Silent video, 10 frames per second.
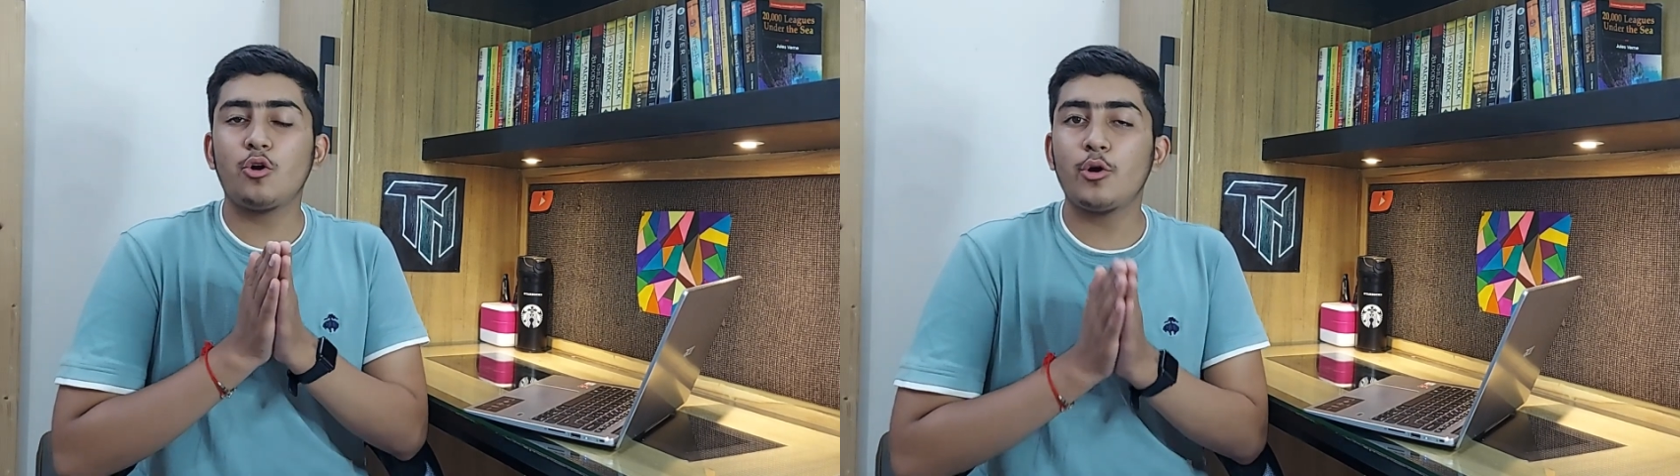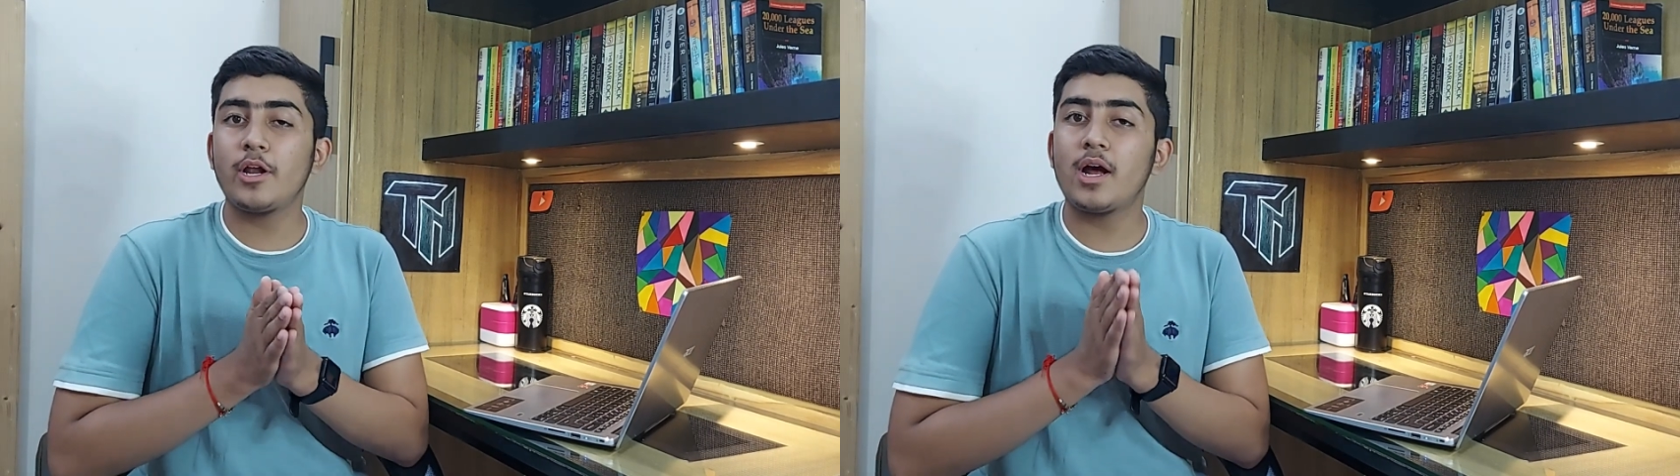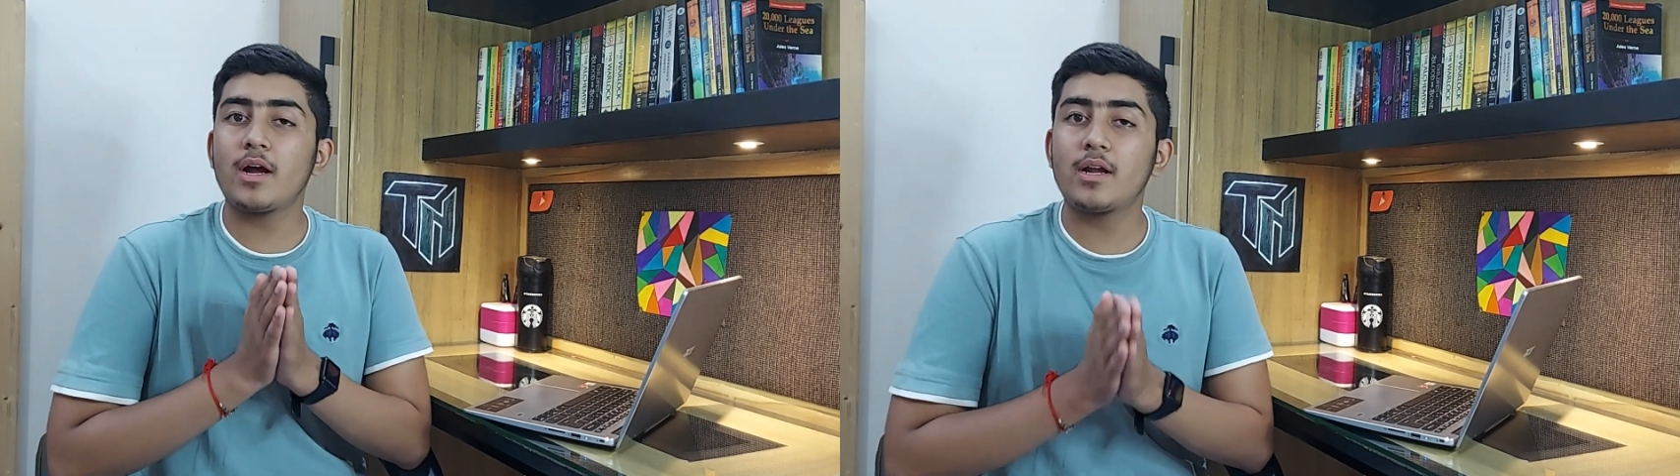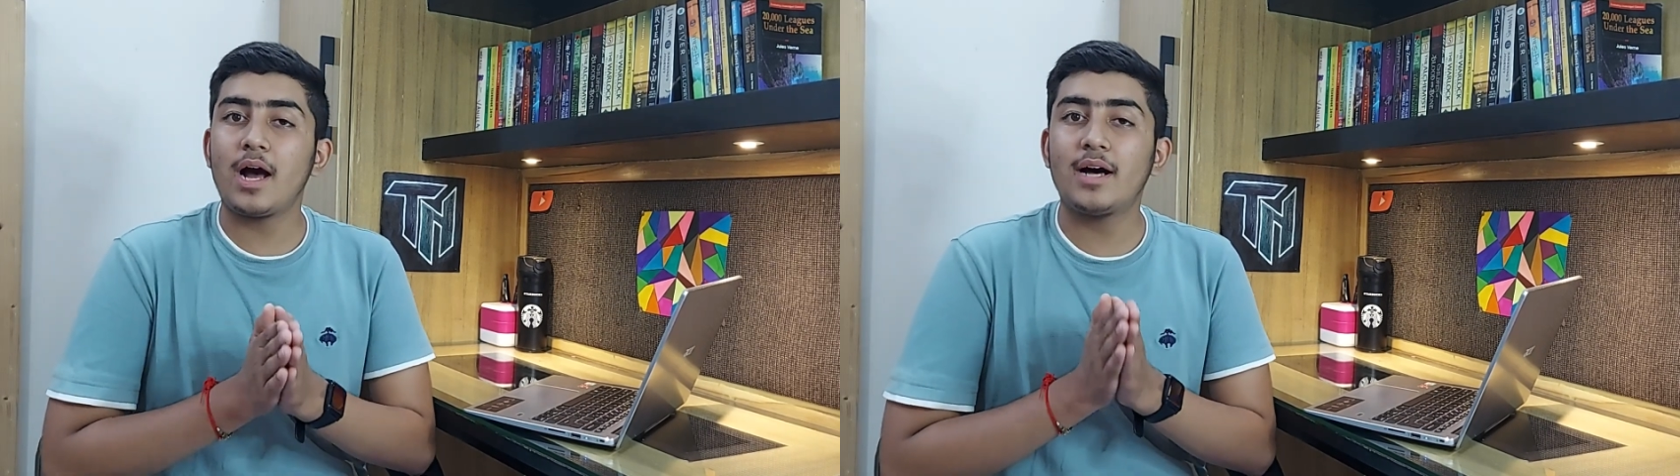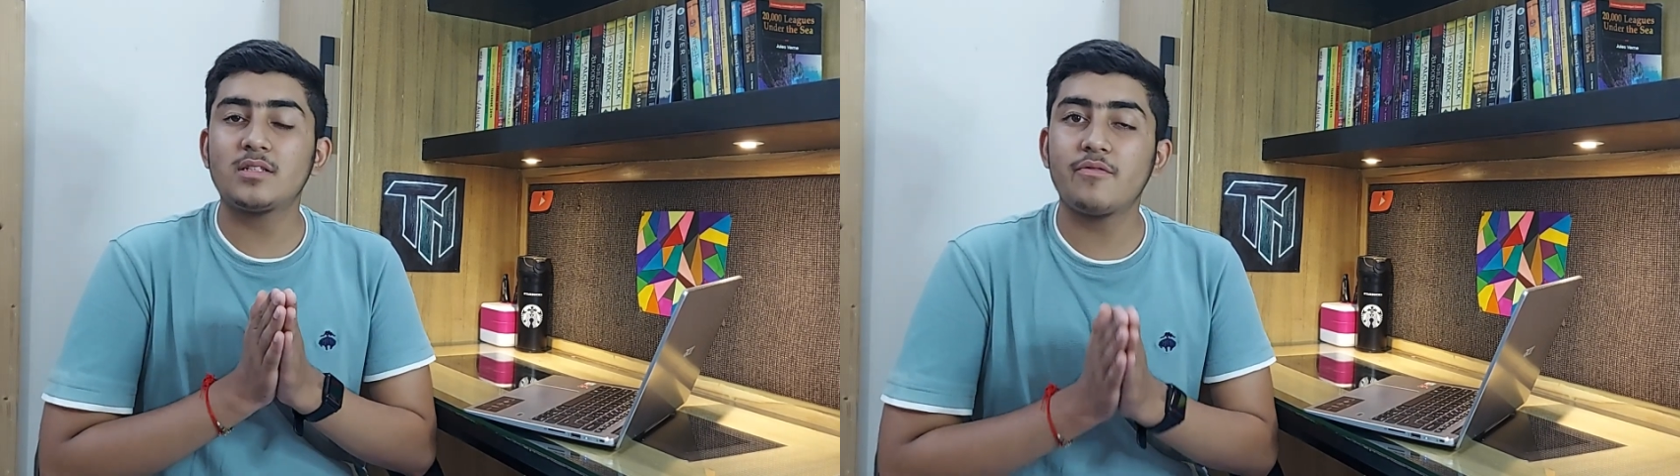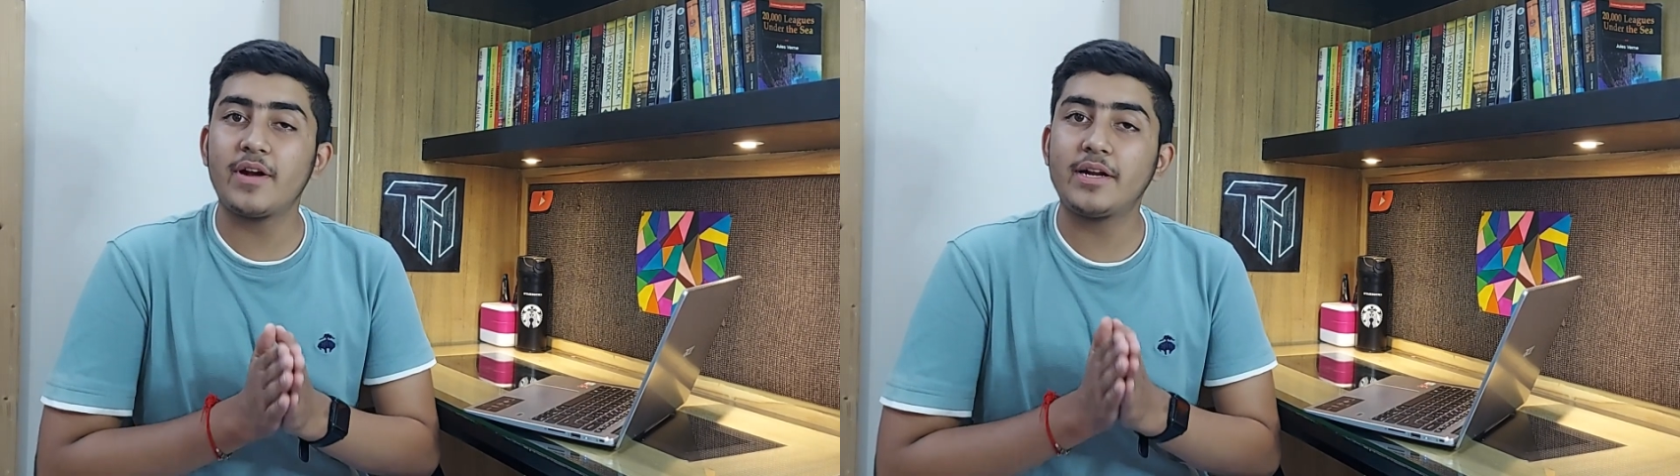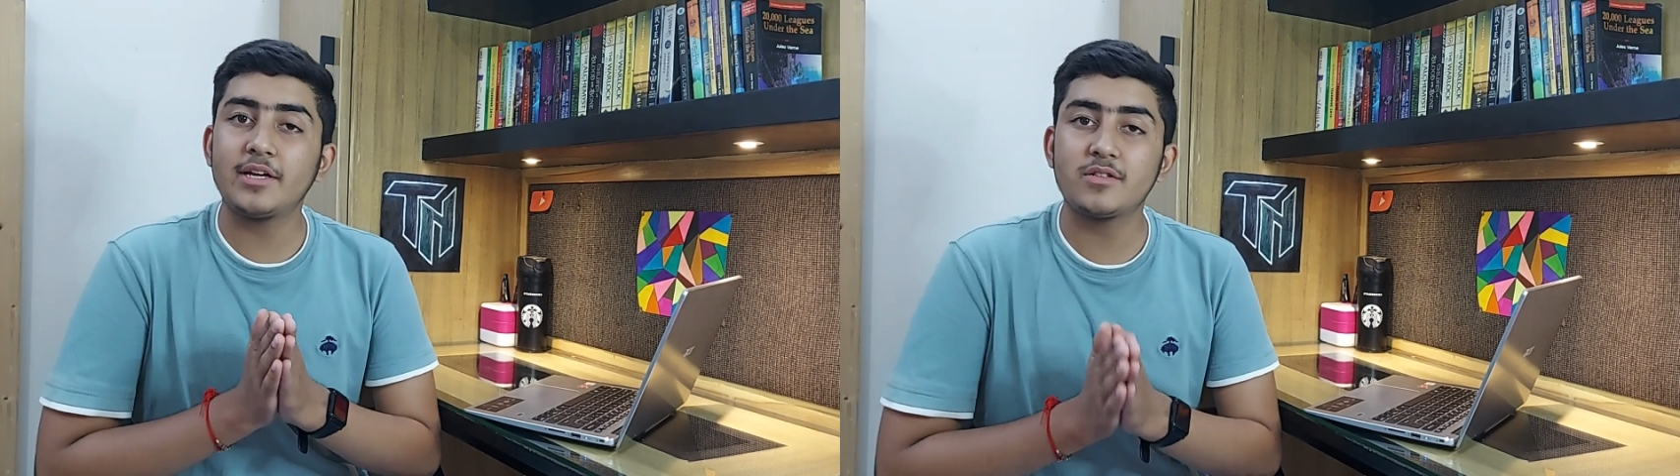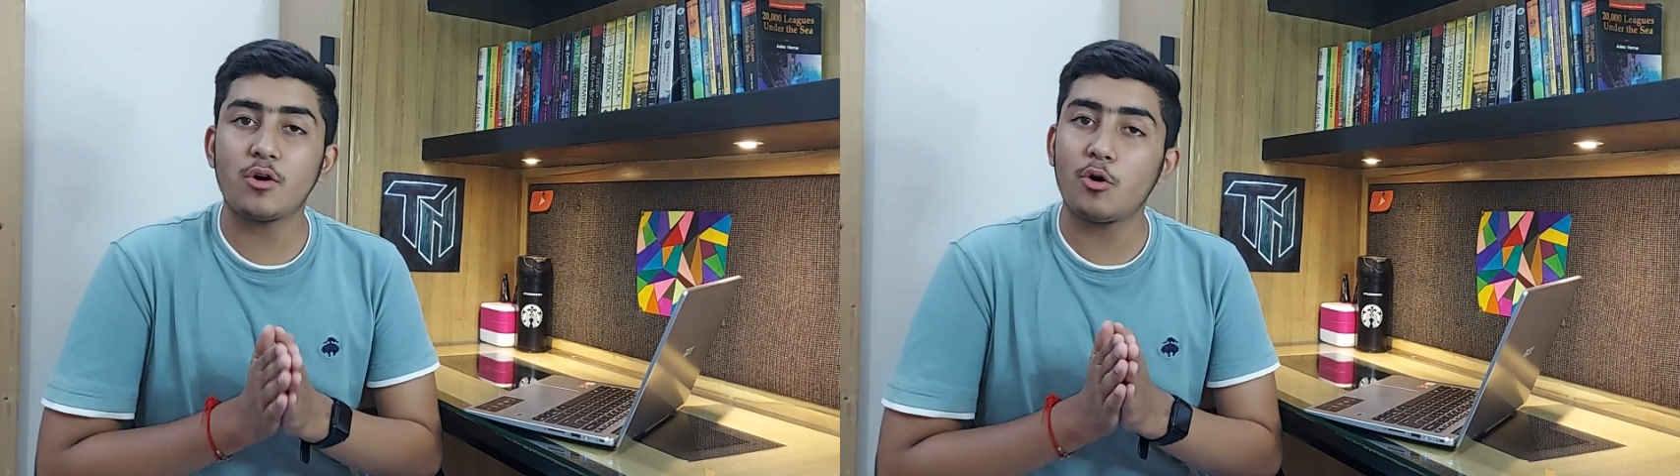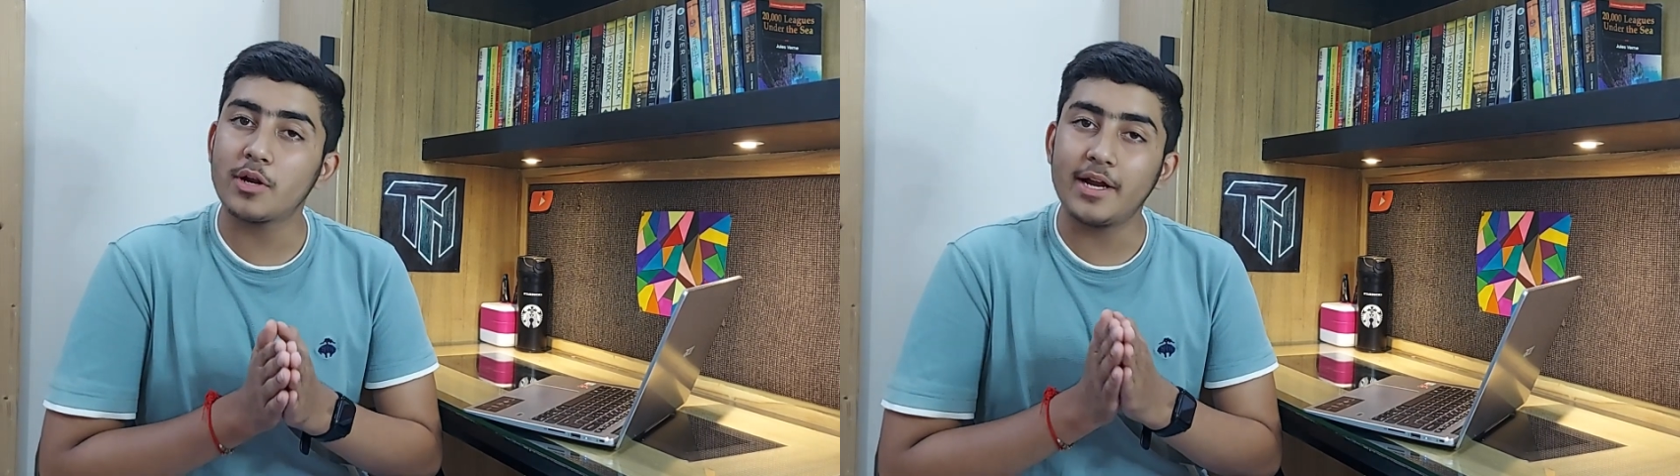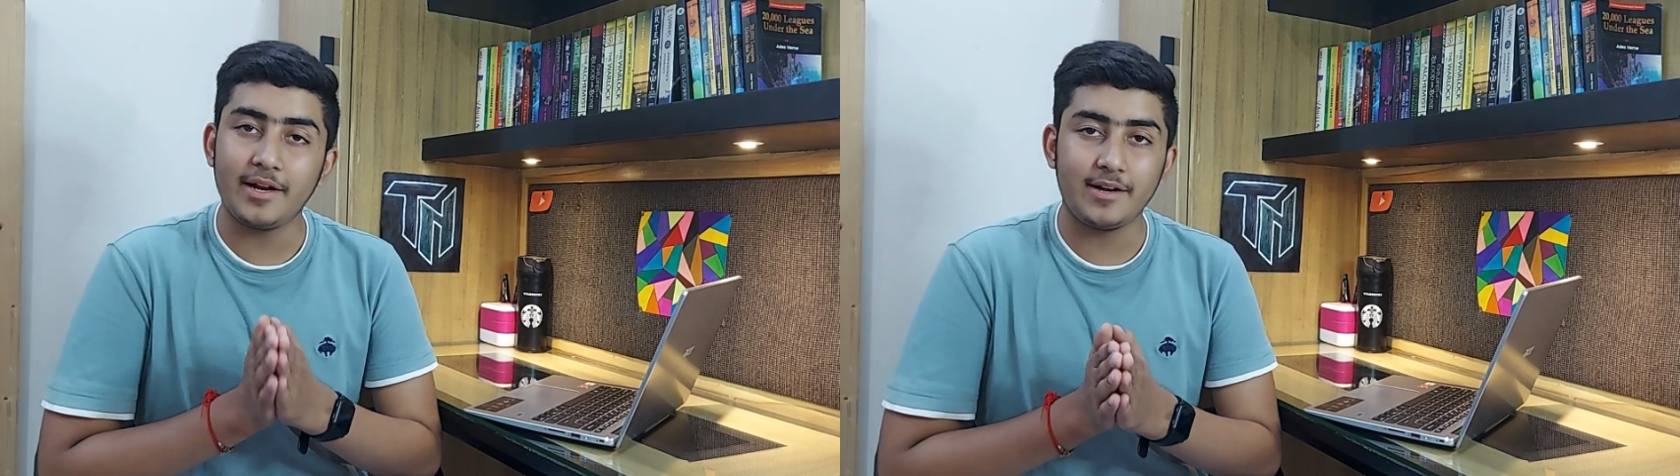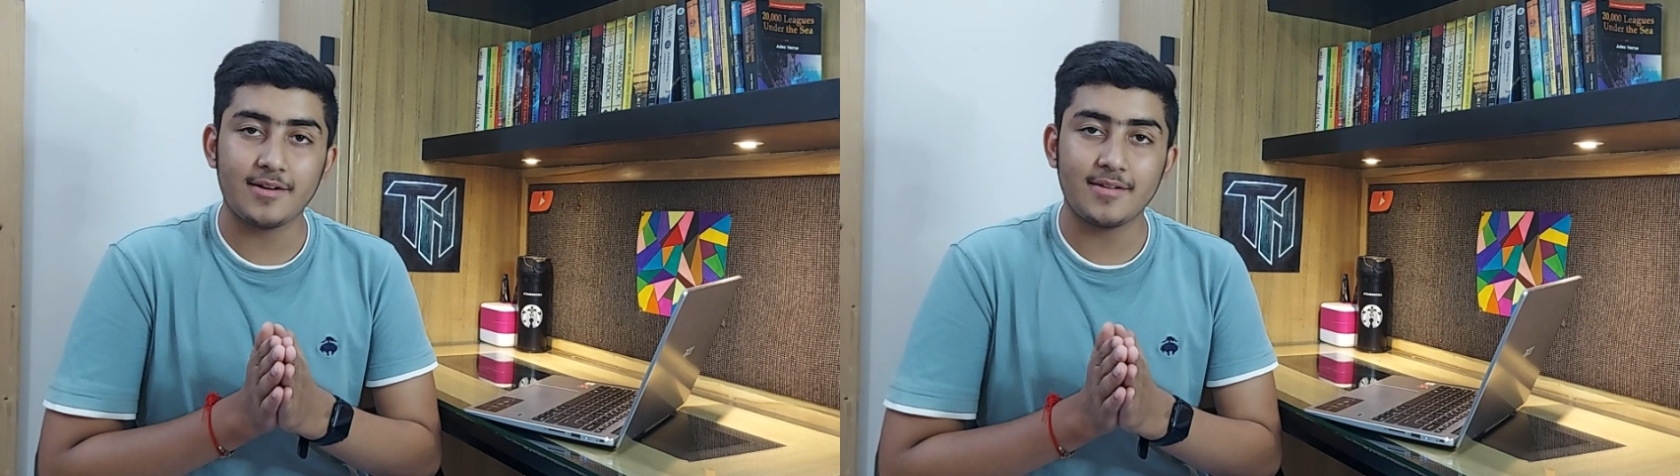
the Gorilla Glass Victus on it.